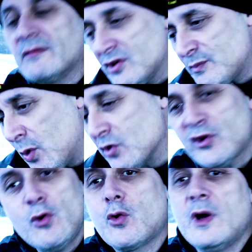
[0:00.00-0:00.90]
Just put
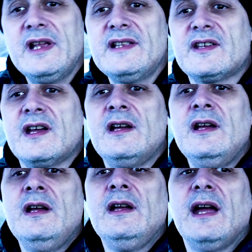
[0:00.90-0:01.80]
two quid into
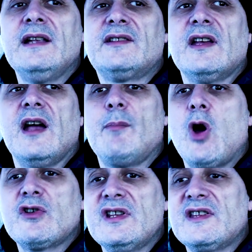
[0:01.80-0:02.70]
into a
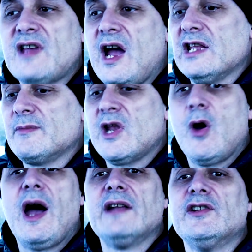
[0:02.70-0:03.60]
boxing asylum. You
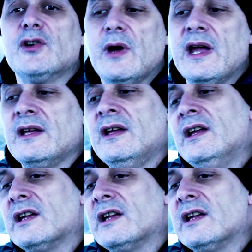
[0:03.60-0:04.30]
know how to do it.